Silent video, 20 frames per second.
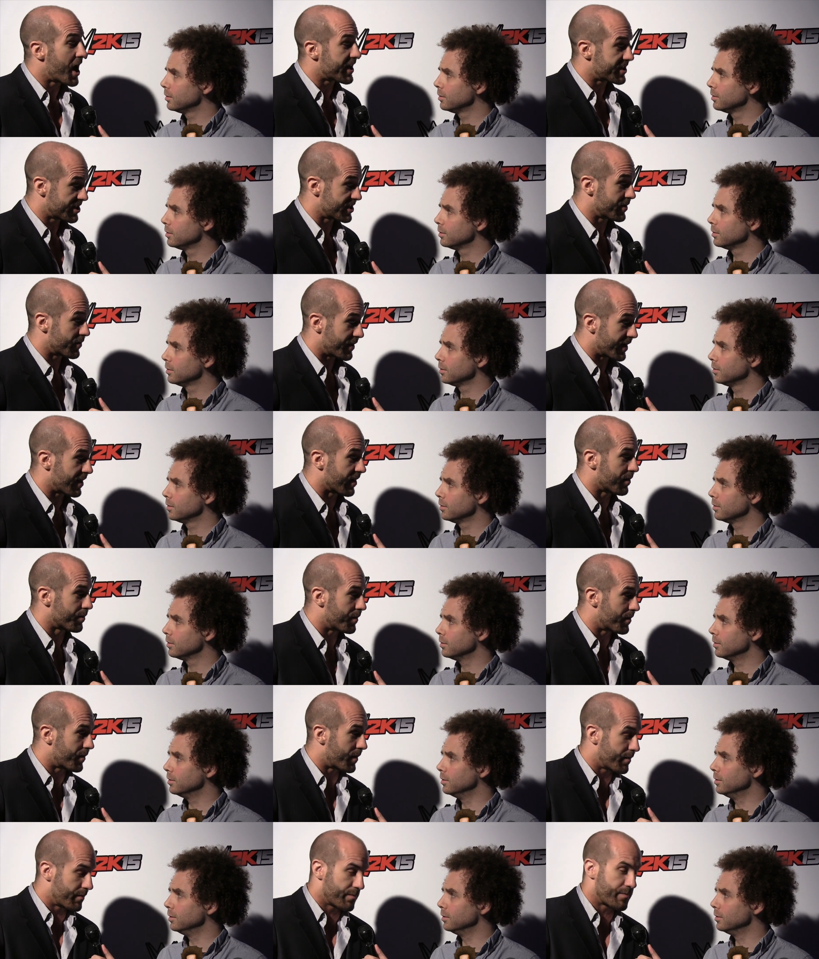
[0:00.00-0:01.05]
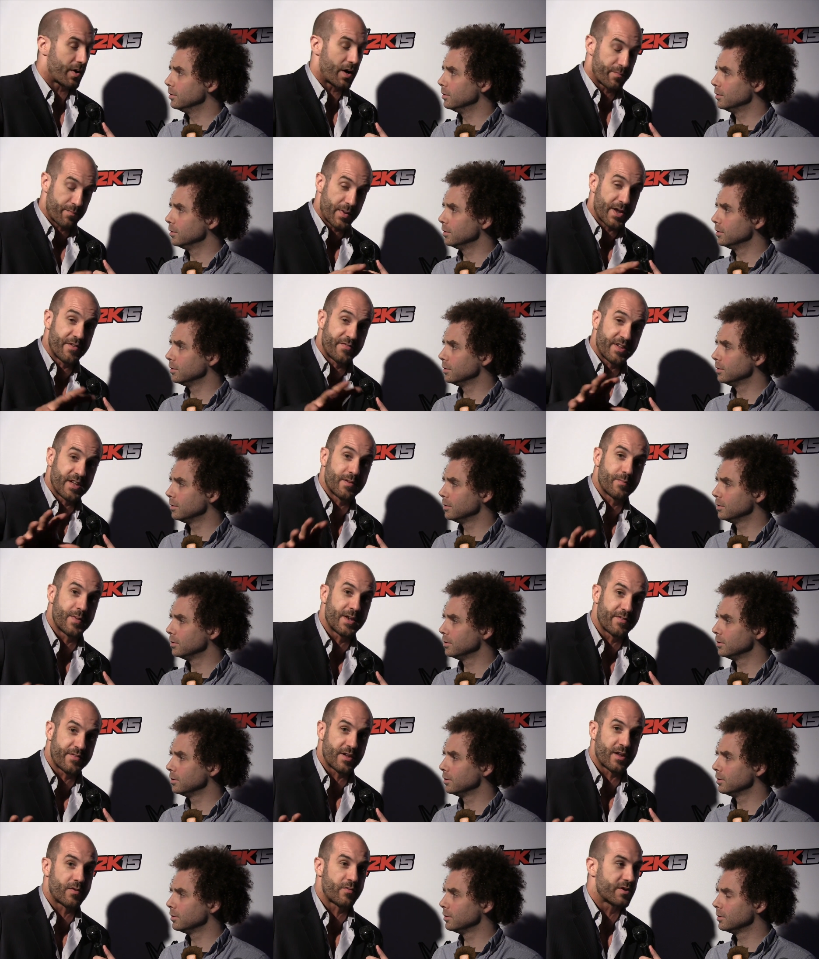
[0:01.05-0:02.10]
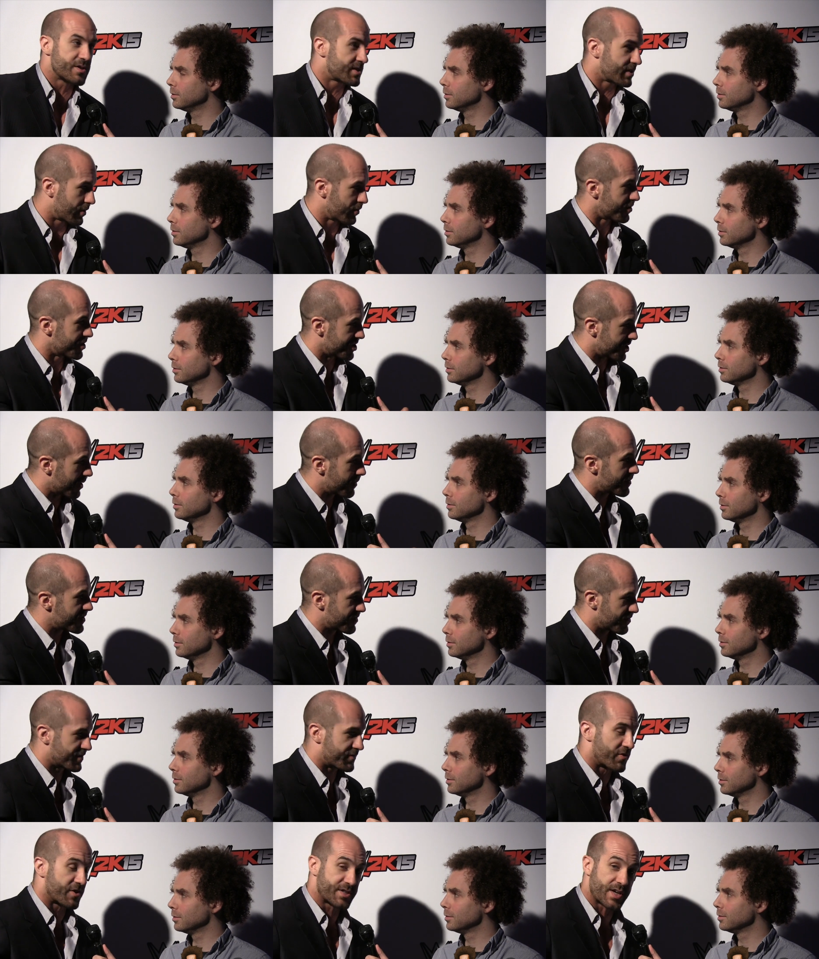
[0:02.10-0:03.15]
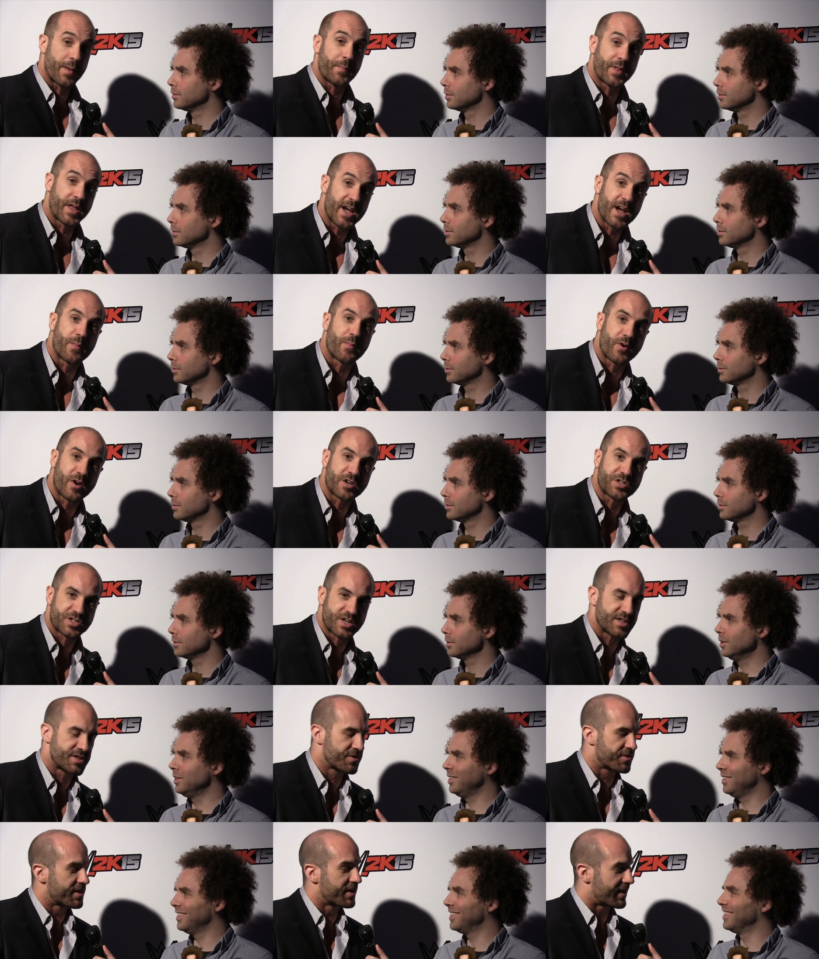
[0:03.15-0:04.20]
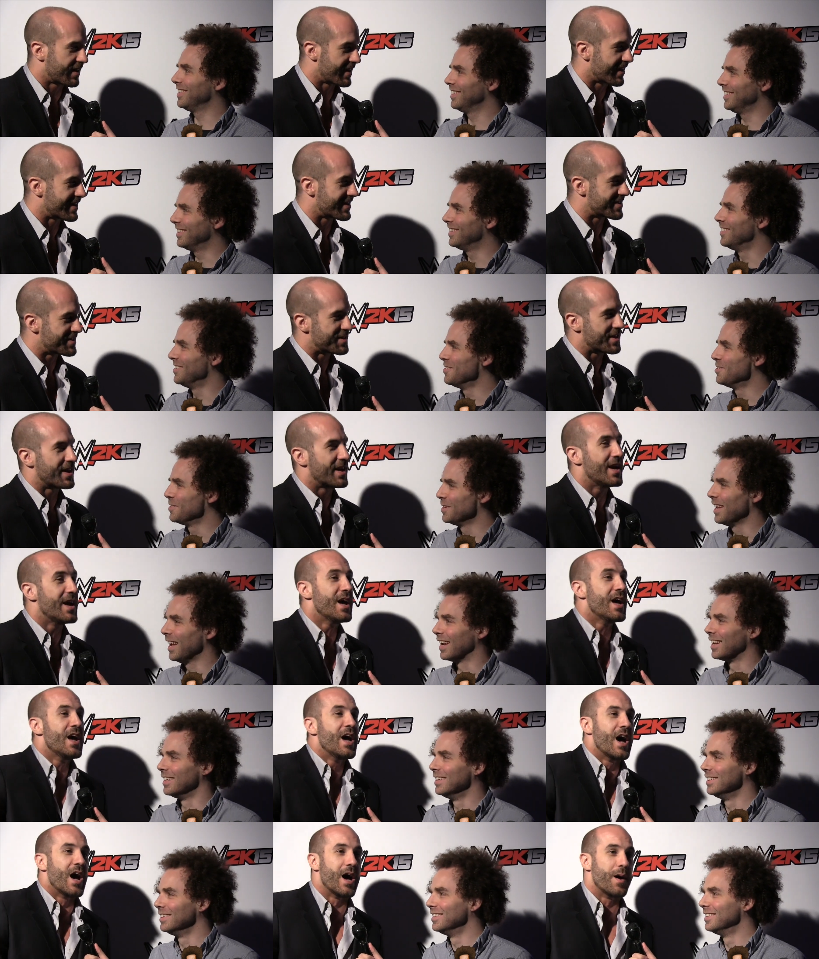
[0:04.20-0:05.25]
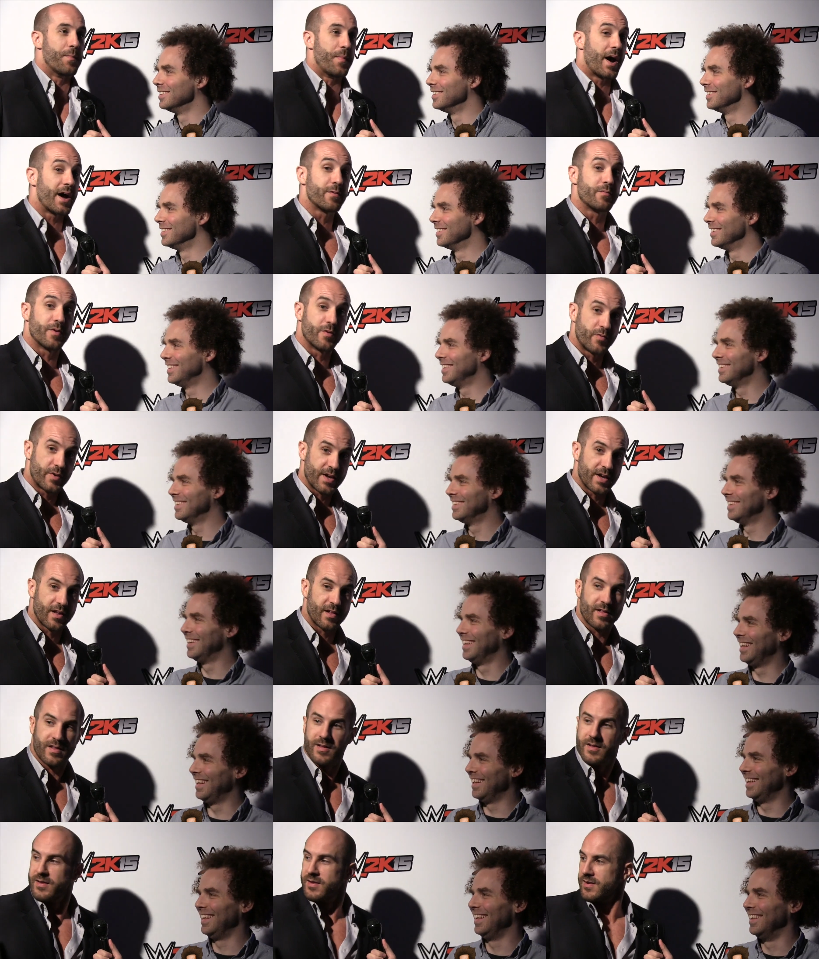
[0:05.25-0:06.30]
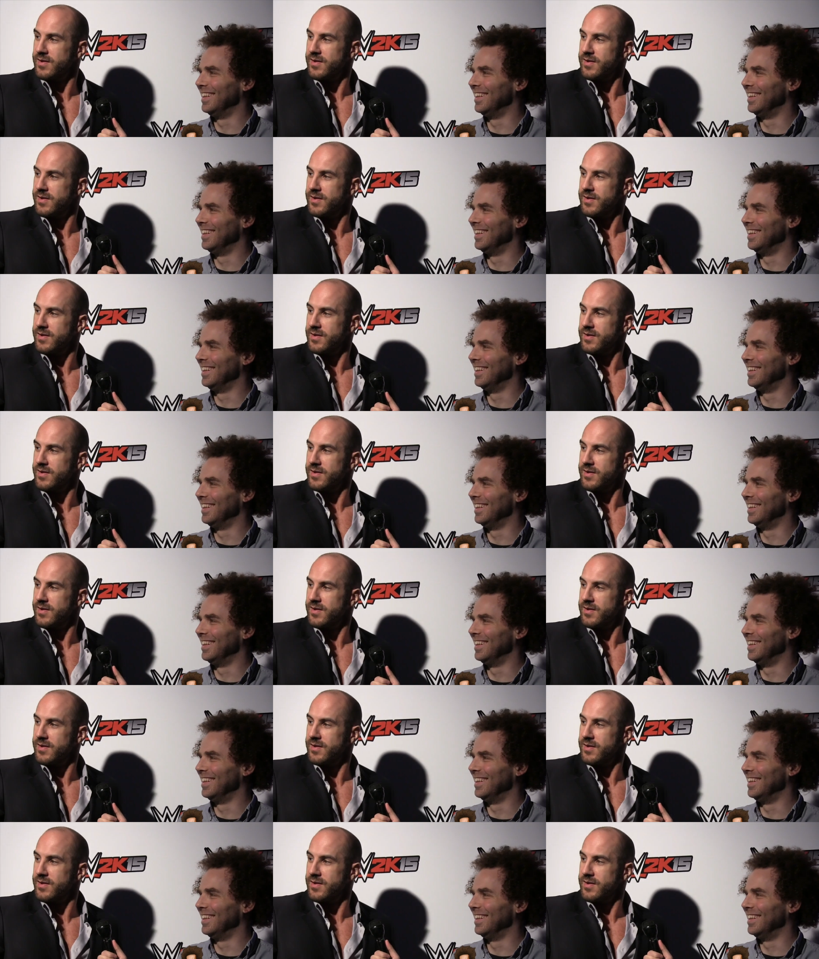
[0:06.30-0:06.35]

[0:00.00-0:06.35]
Speaker 1: actually real. Many of the other ones, including Sheamus, was, for example, airbrushed, as you can clearly see. Yeah. Mine were real.